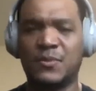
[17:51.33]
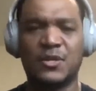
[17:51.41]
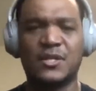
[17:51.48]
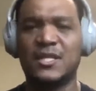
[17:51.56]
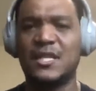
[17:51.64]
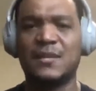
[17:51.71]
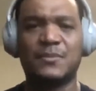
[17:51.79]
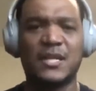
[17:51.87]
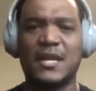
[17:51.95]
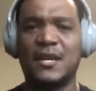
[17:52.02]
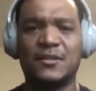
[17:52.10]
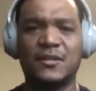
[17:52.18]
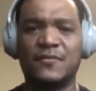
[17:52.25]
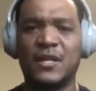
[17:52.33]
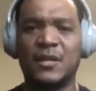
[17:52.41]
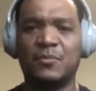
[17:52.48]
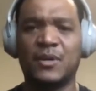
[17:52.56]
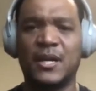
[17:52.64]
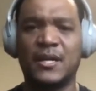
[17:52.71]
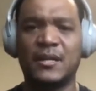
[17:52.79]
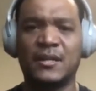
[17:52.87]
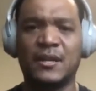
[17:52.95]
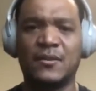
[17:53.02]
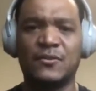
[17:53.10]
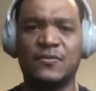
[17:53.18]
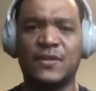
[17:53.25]
you could see them today on Develop, right? A
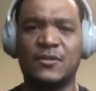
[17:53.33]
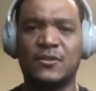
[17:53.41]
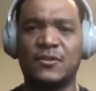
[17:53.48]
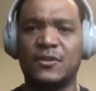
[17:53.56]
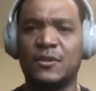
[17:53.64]
lot of those features.